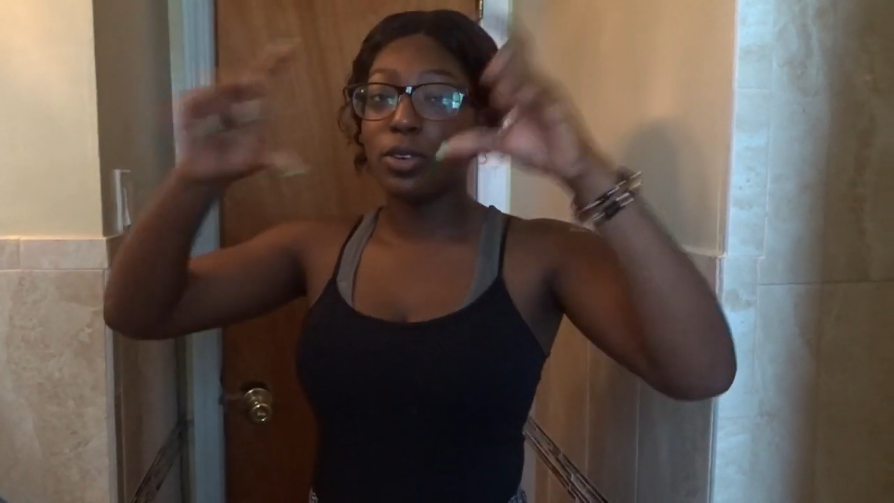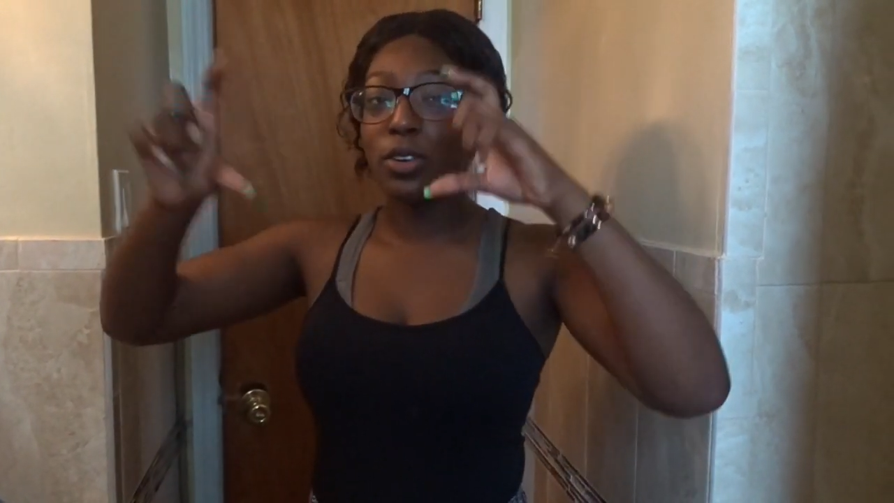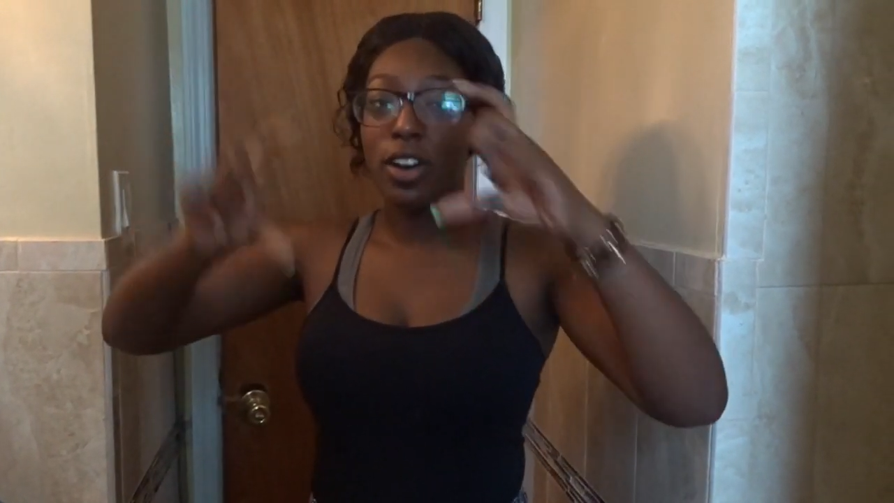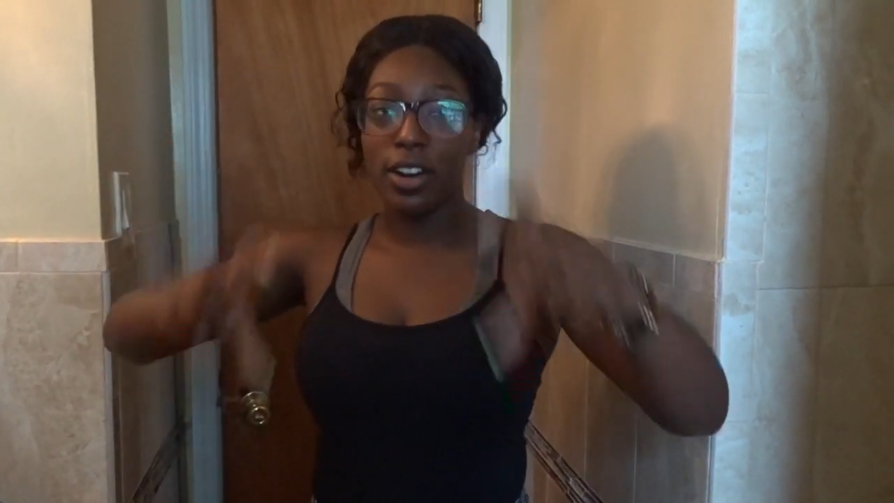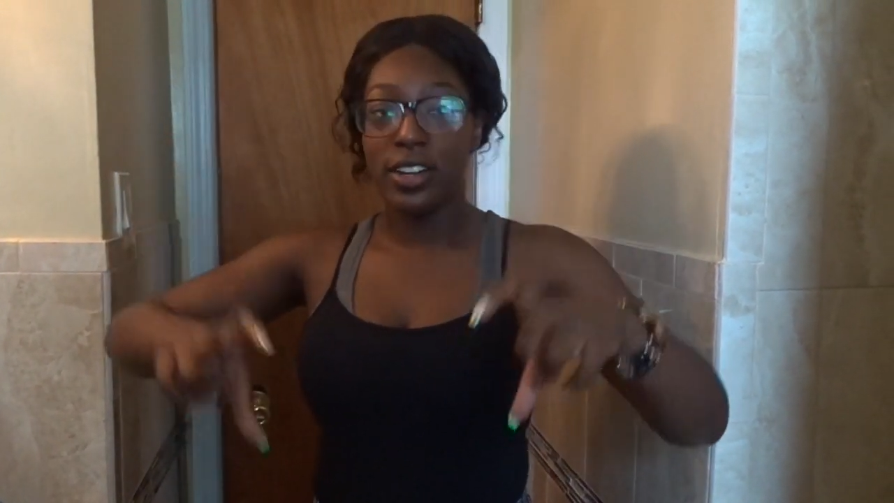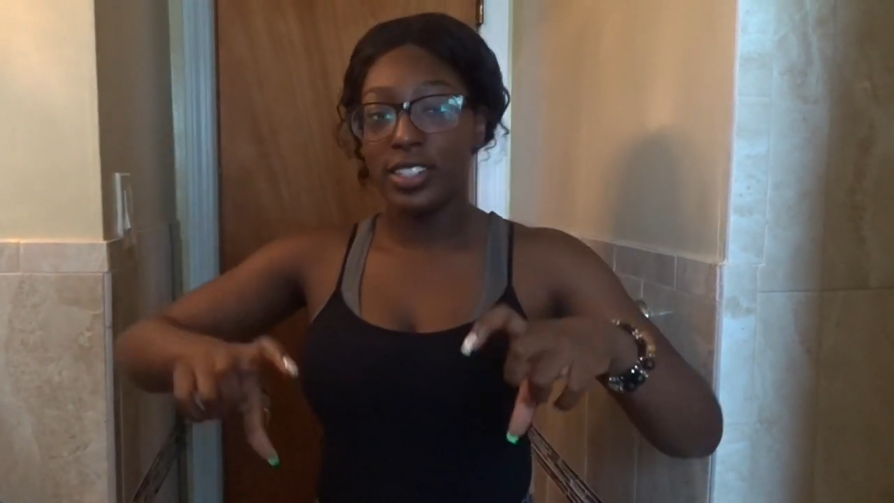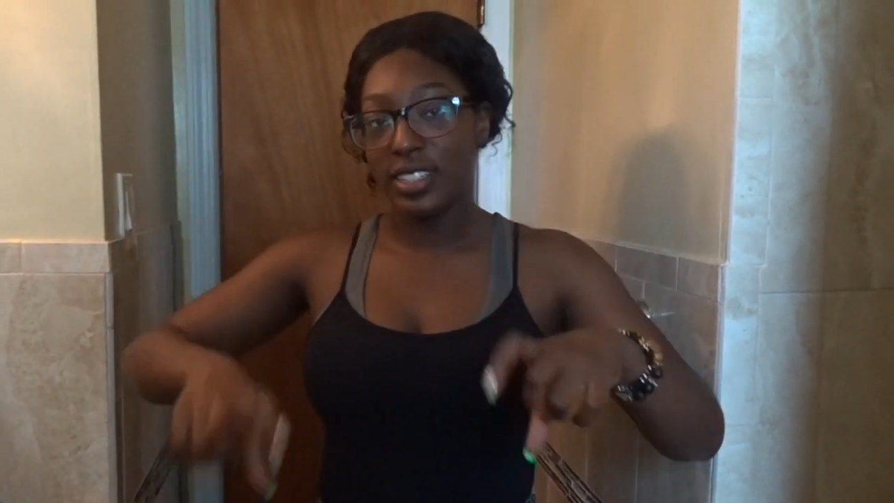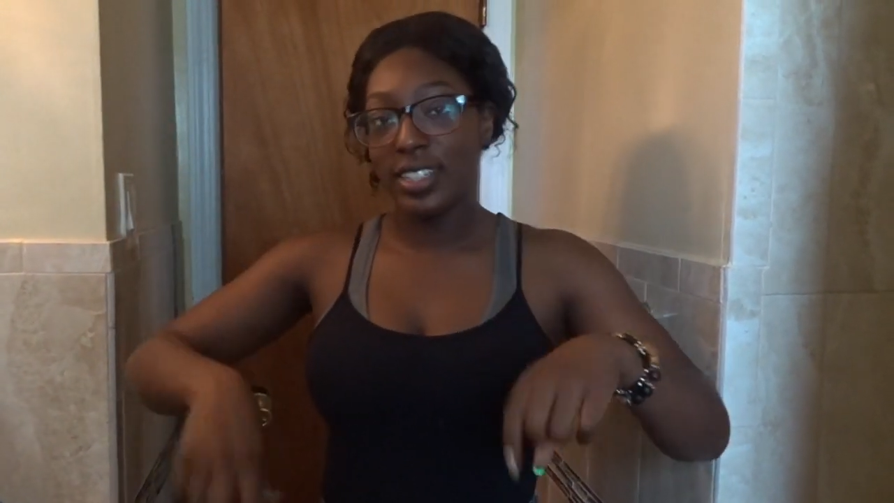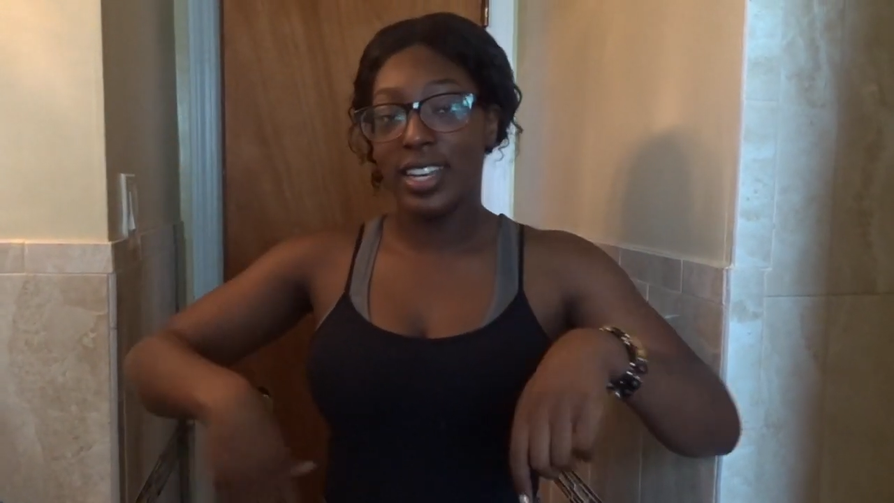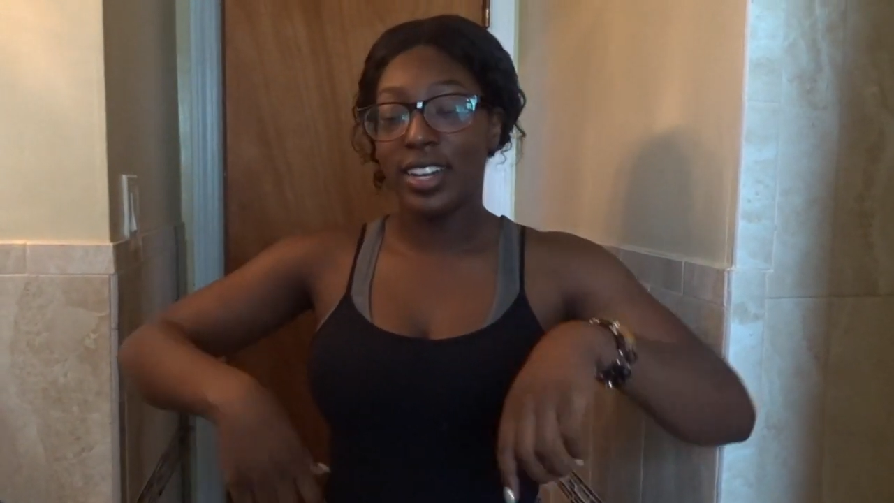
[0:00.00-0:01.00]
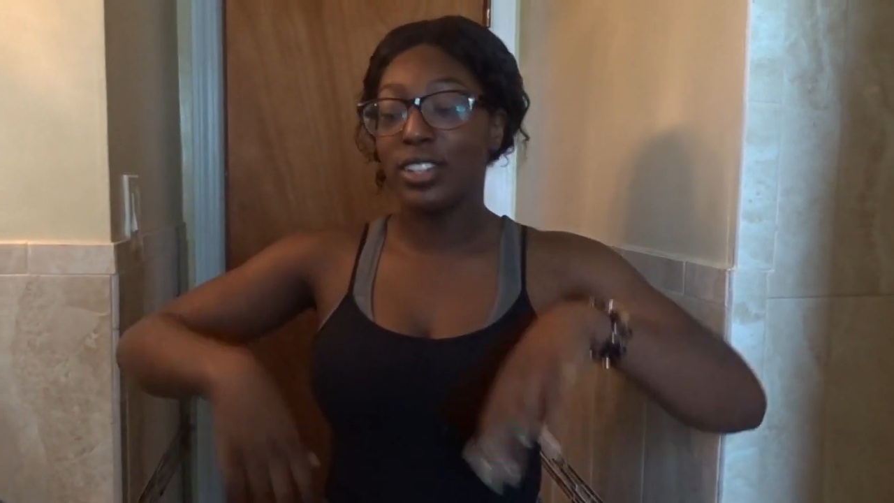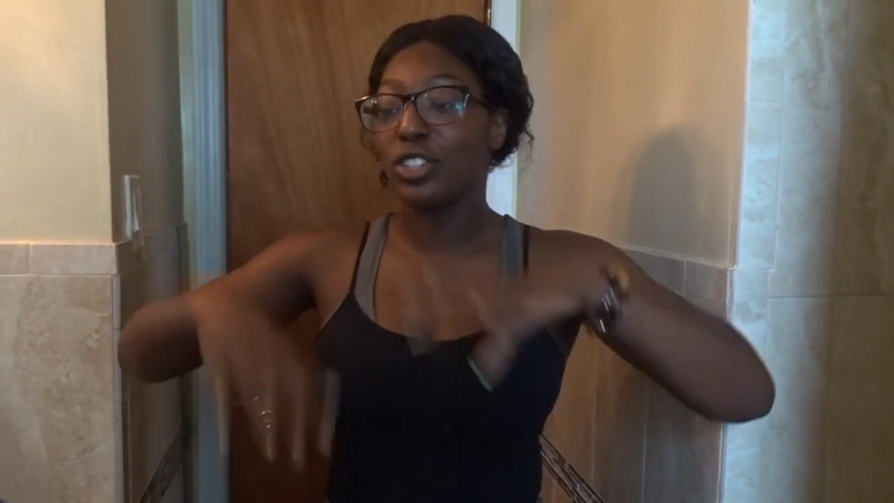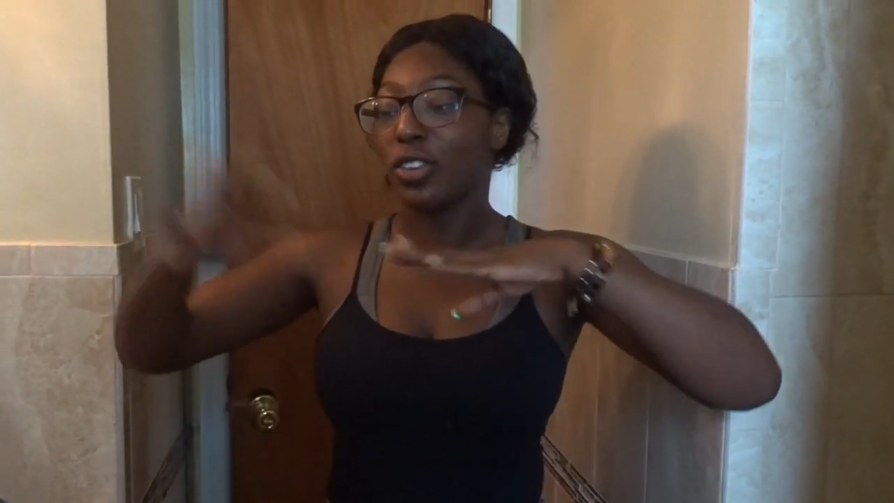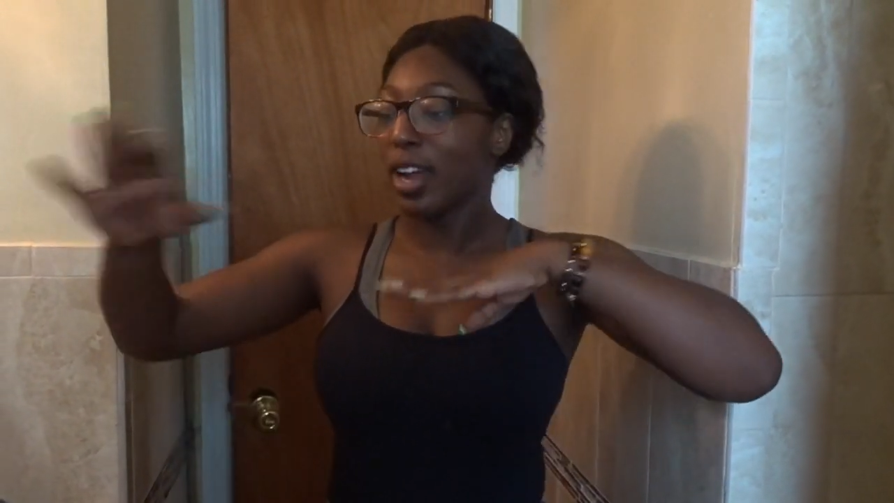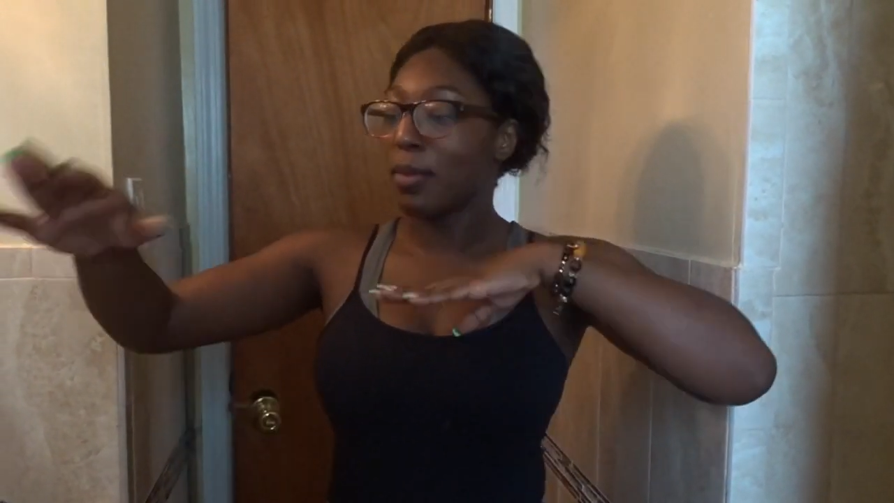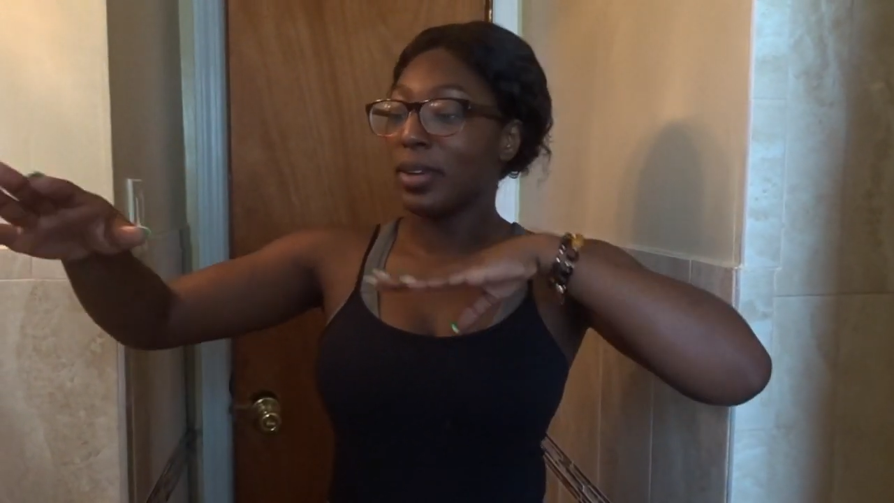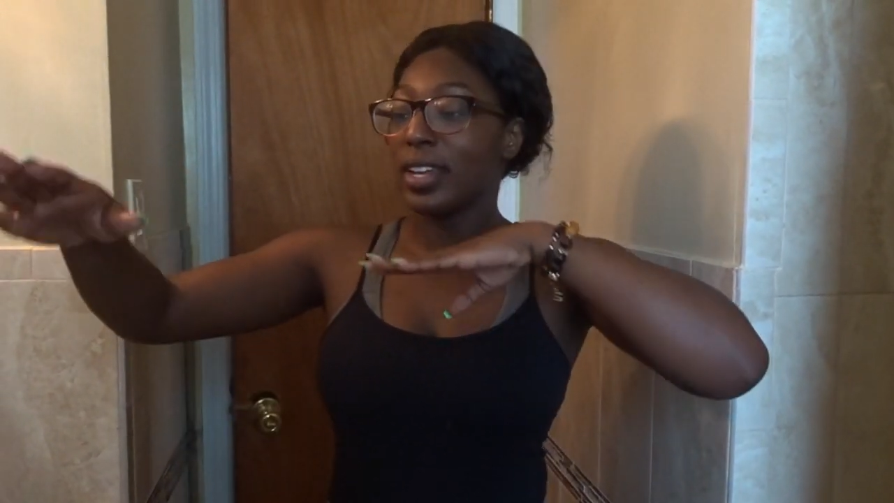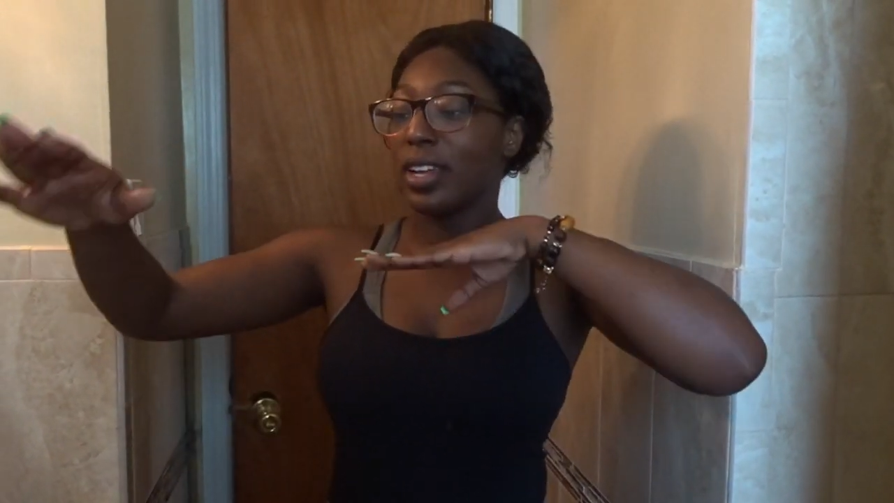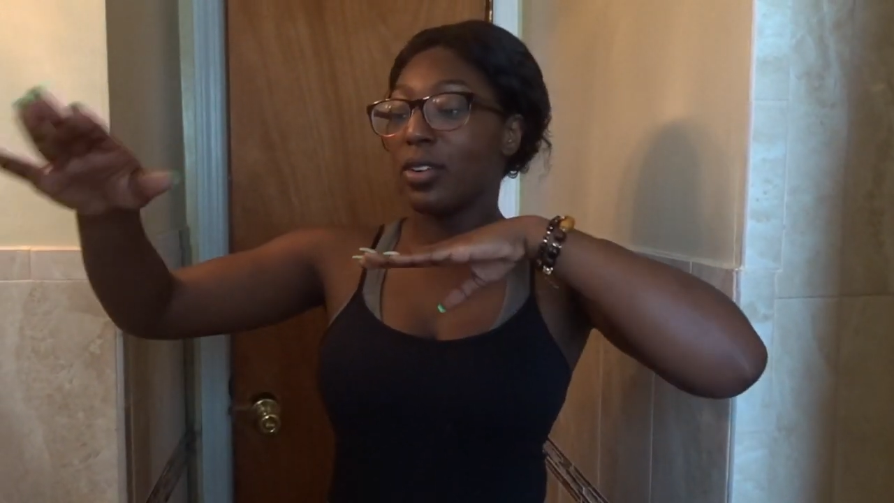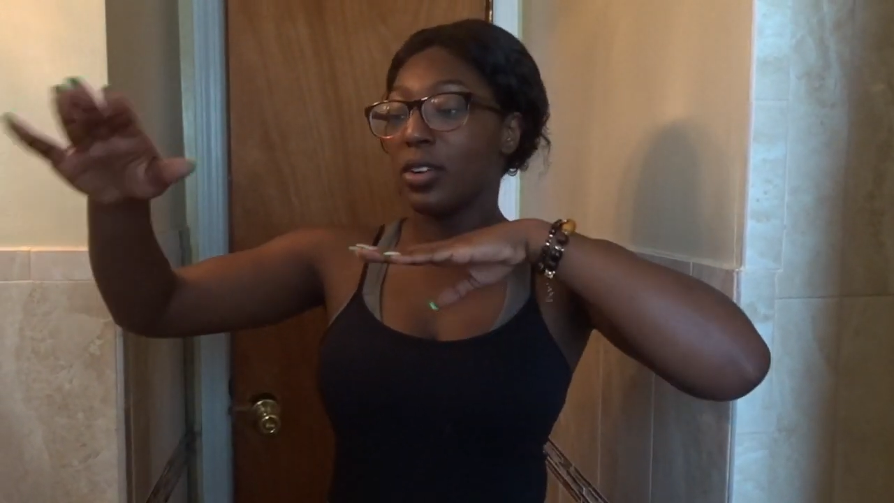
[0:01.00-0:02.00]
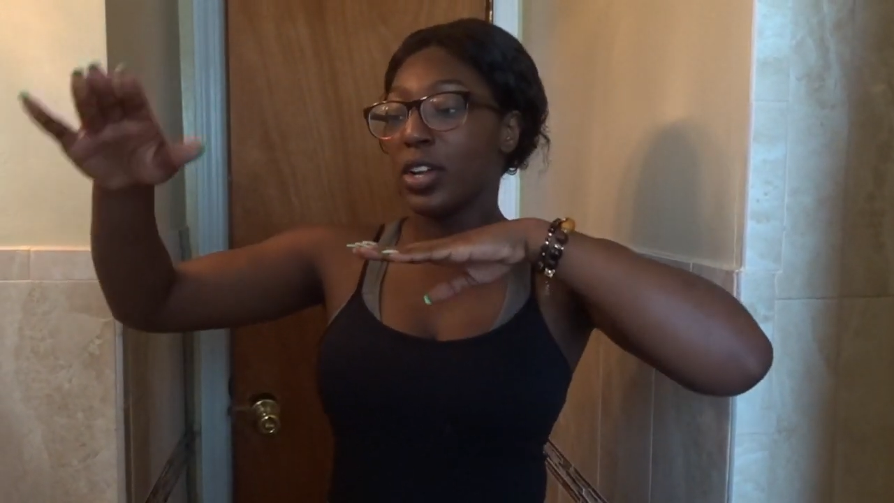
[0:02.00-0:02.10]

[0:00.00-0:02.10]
little cards in there describing